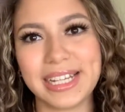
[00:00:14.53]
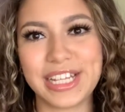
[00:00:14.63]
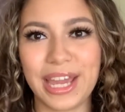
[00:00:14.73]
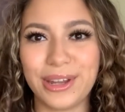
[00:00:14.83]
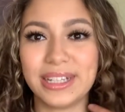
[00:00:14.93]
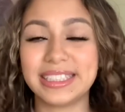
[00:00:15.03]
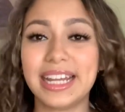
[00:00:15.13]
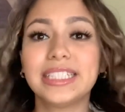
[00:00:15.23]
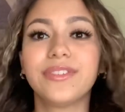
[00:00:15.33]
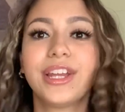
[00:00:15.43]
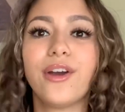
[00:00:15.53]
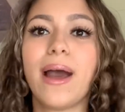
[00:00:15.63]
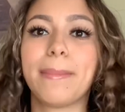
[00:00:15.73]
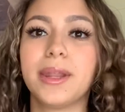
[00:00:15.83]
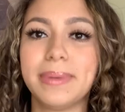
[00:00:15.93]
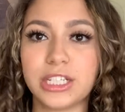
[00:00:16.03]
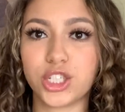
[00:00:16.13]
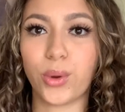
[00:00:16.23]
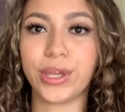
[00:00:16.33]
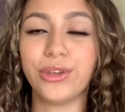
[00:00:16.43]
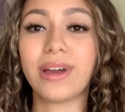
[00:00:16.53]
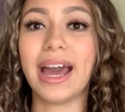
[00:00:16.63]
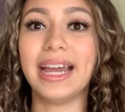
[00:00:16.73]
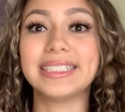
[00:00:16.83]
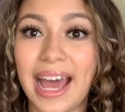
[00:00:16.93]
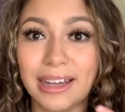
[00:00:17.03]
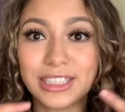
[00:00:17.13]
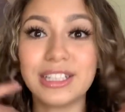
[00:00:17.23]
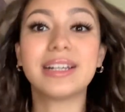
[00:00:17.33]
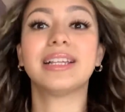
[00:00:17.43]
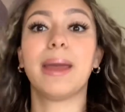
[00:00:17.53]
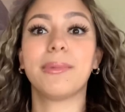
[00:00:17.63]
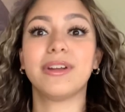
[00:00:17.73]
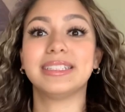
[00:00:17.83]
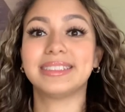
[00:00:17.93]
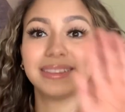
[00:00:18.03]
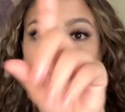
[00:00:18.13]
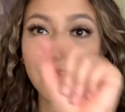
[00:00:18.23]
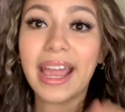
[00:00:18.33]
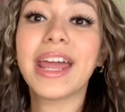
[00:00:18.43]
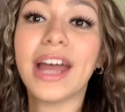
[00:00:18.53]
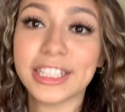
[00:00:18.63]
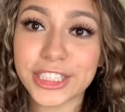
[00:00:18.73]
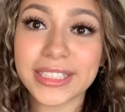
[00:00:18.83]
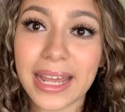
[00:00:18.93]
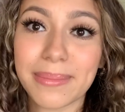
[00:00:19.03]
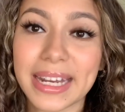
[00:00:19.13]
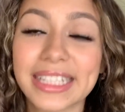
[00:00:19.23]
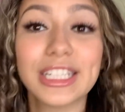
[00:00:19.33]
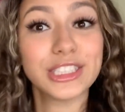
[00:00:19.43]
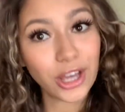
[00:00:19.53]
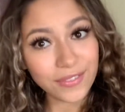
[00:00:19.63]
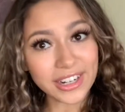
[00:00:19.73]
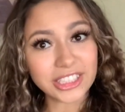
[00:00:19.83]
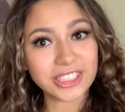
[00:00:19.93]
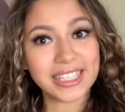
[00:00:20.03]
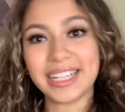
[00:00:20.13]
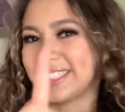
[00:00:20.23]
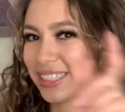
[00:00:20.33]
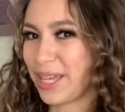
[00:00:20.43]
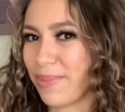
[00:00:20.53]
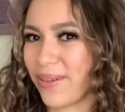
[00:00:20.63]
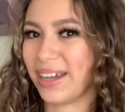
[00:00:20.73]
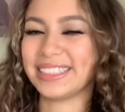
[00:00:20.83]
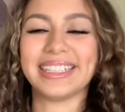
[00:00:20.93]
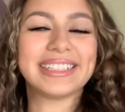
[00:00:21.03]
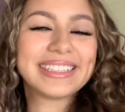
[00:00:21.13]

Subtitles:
channel. In today's video, I'm going to be showing you guys how to look glamorous in under 10 minutes. So if you're interested, just keep on watching.